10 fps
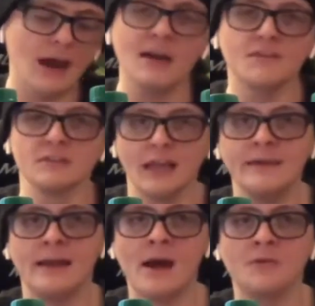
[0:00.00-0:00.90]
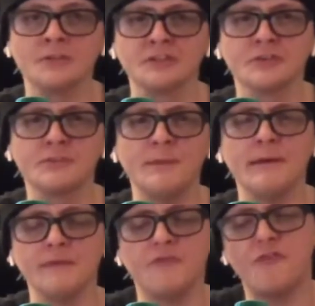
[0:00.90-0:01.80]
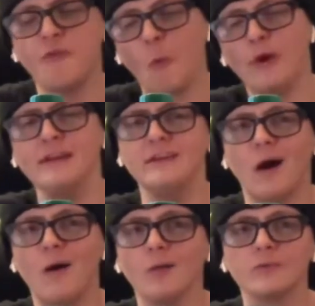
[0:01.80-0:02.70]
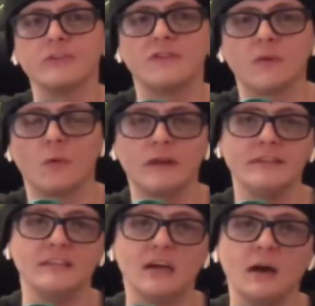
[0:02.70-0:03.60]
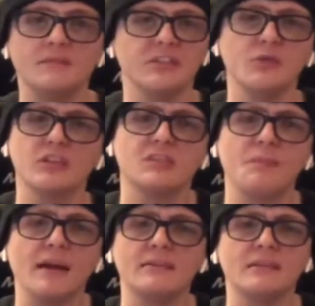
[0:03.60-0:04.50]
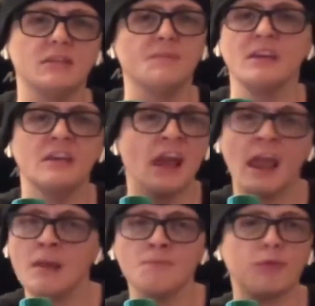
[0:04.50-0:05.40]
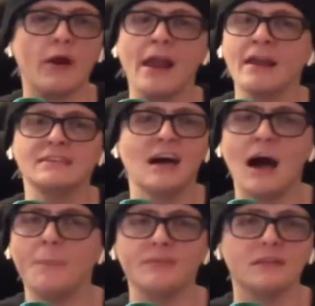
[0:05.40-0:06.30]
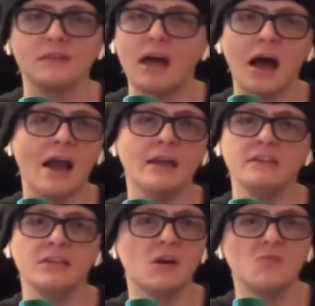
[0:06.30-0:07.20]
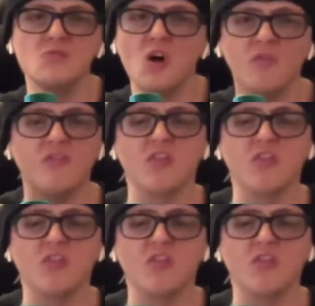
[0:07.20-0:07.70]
kind of a letdown because you're spending $40 for one of these tubs and you expect it to be name brand, top of the line, you know, no